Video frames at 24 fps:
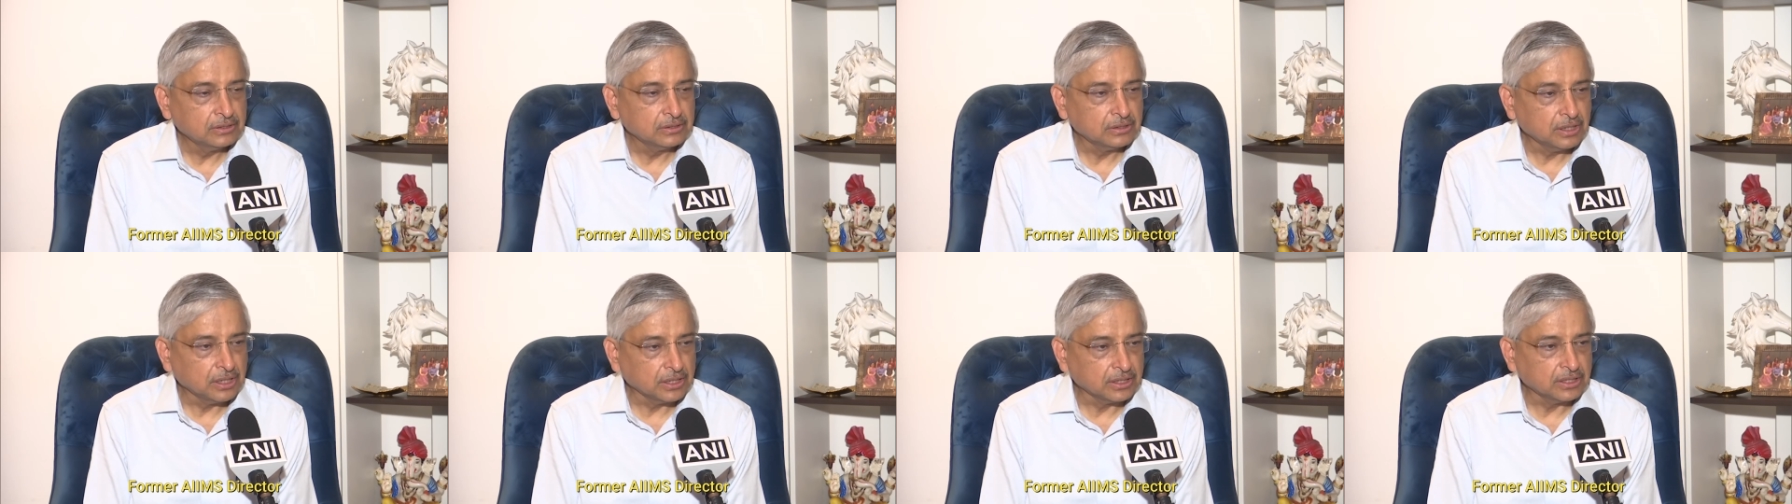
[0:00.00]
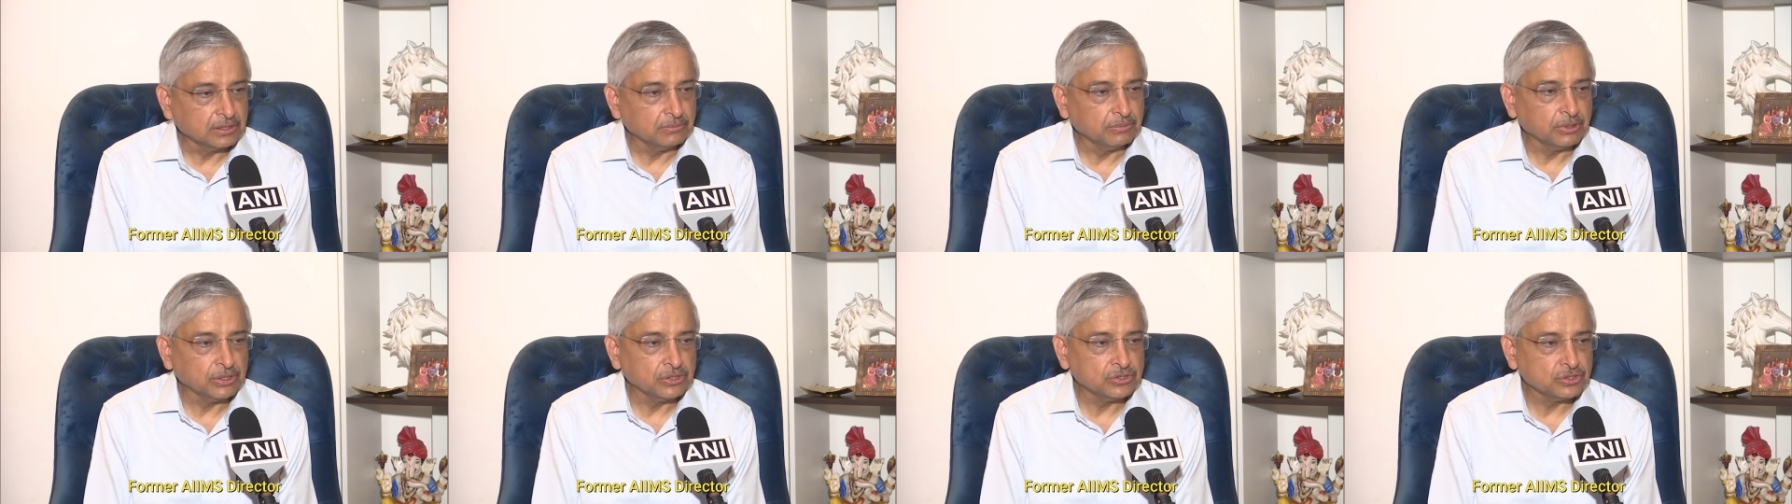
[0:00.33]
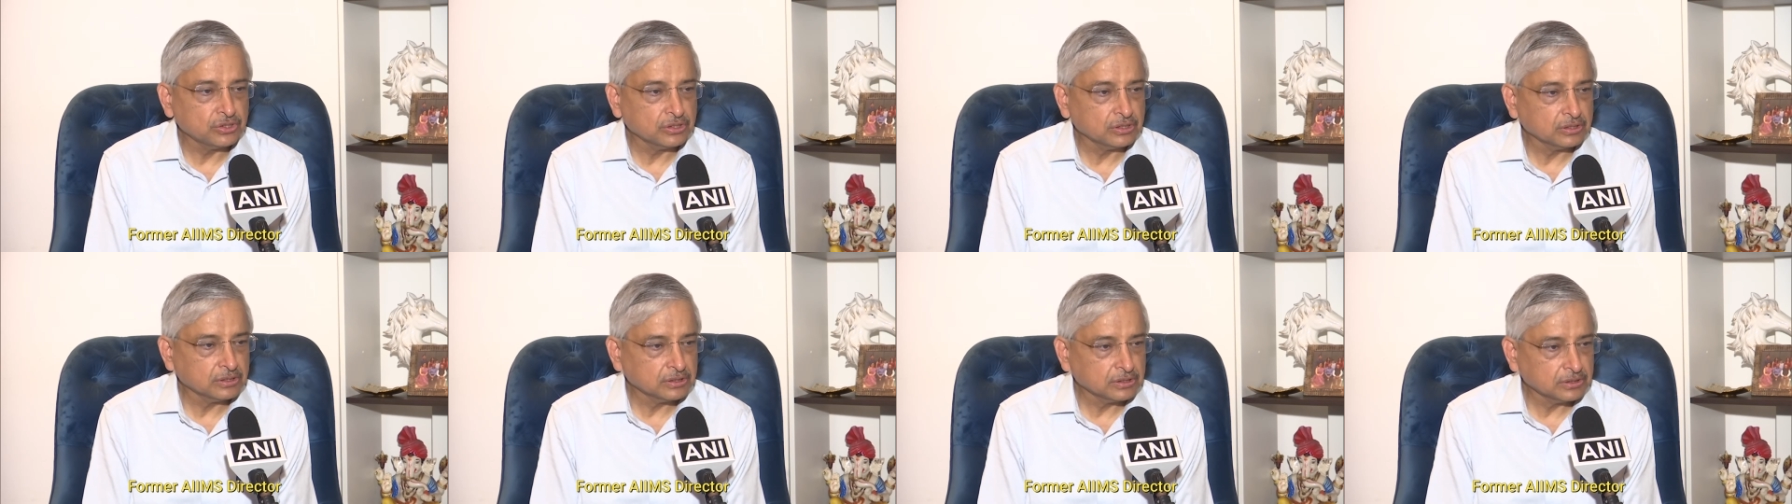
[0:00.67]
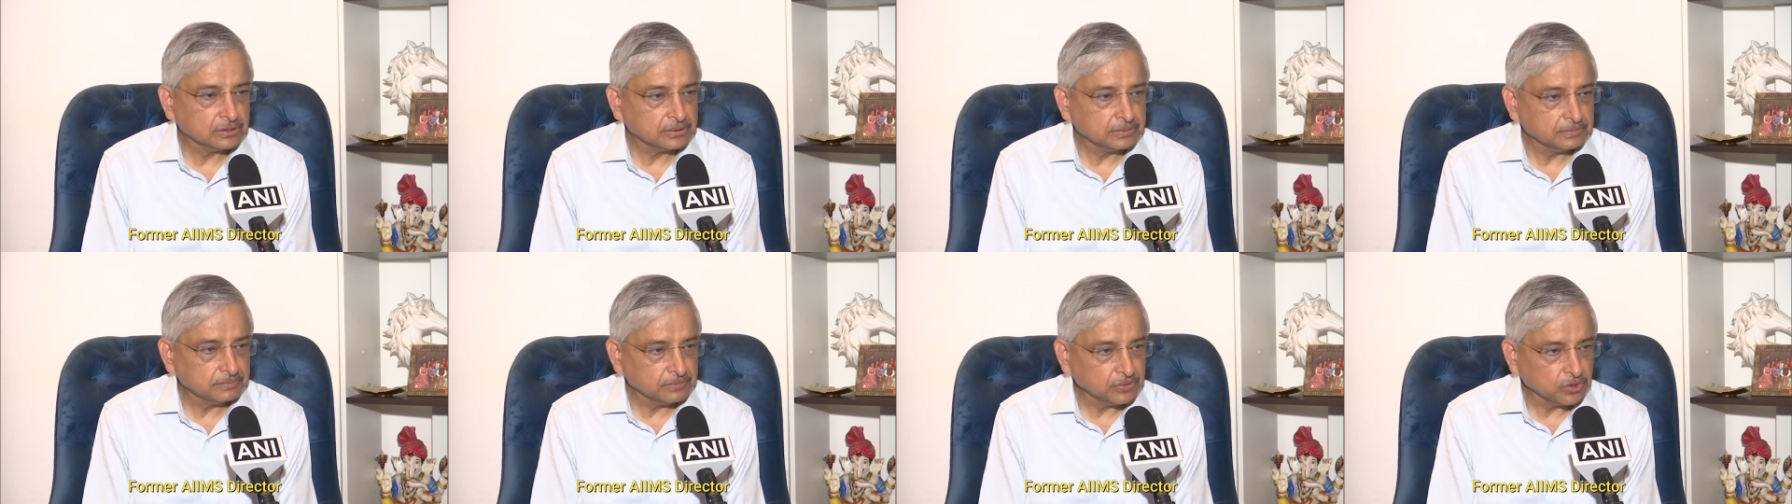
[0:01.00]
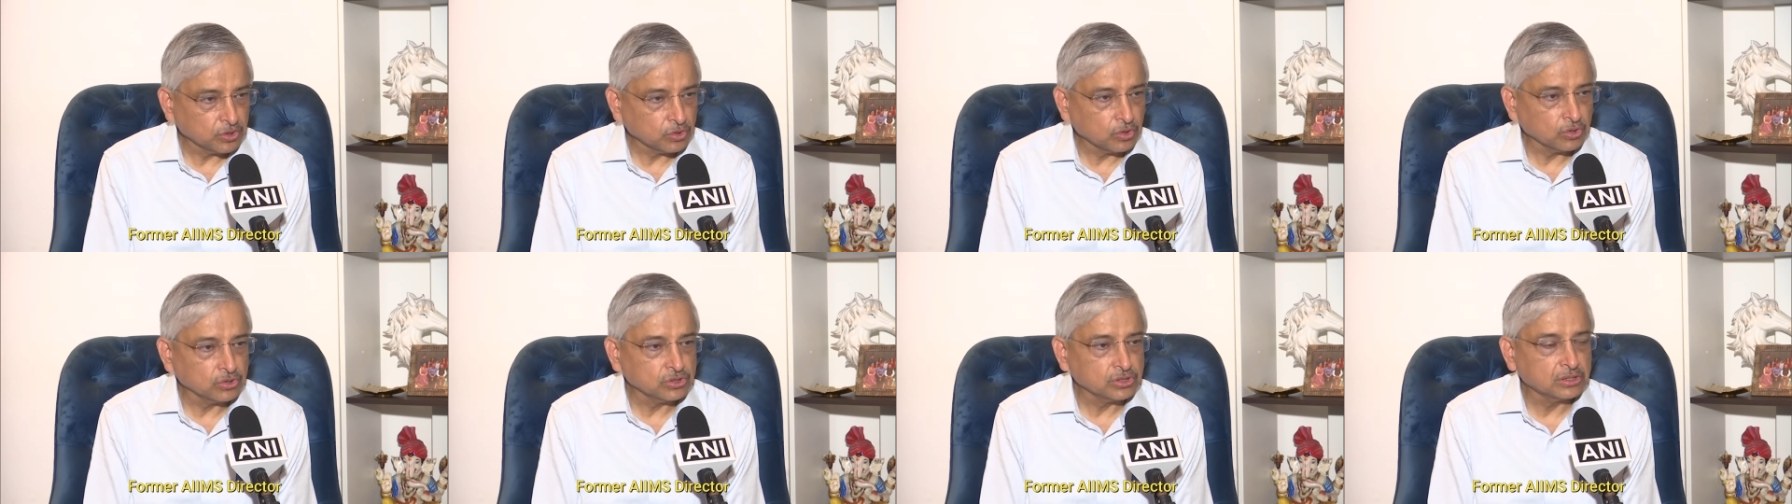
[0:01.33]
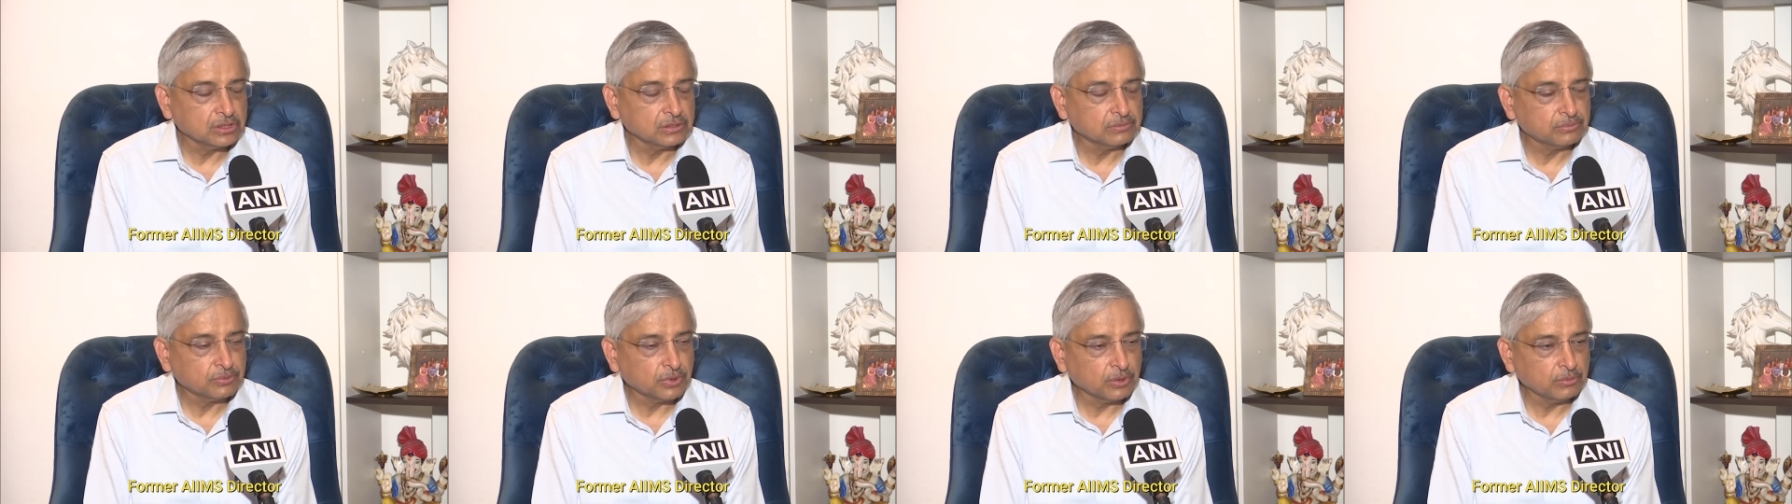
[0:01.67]
like dementia,
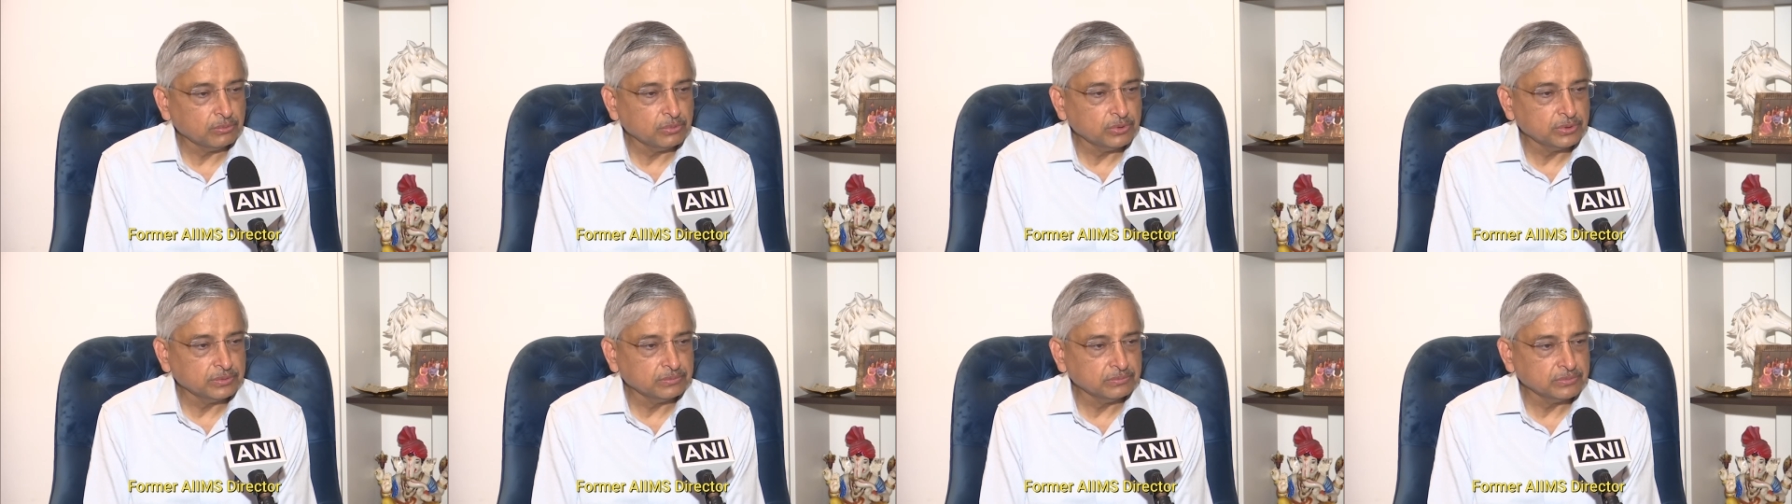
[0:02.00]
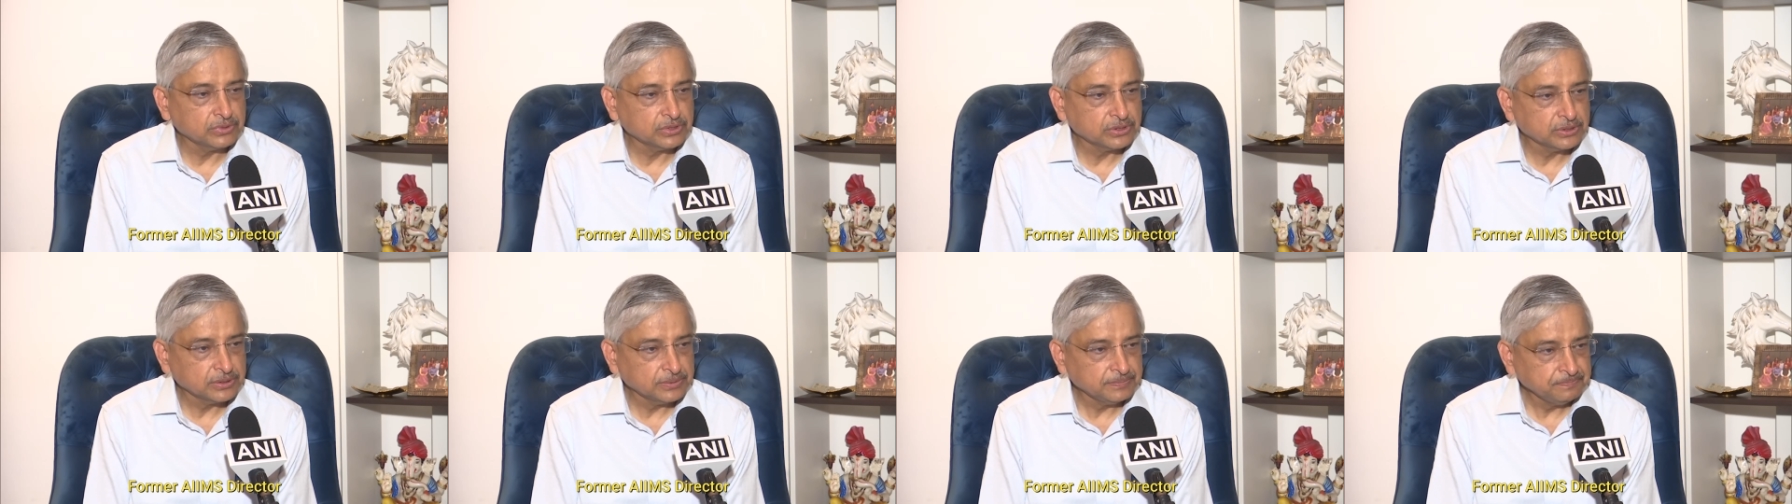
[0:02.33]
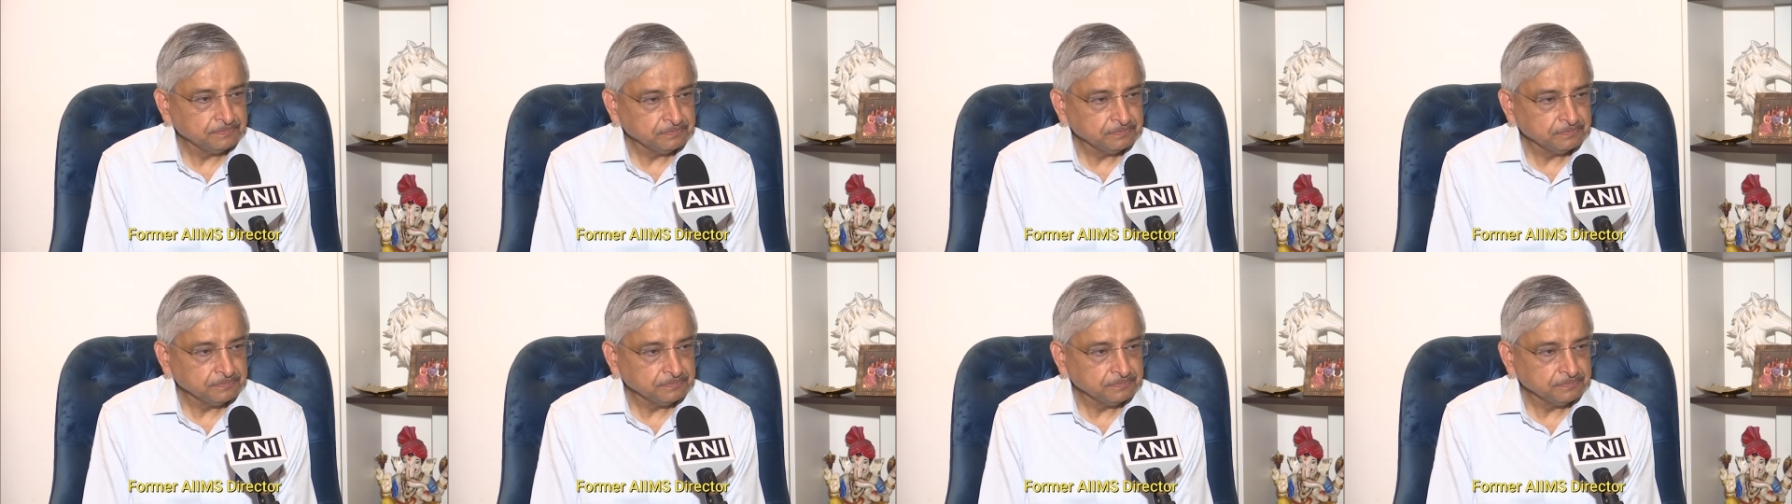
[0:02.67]
neurological problems,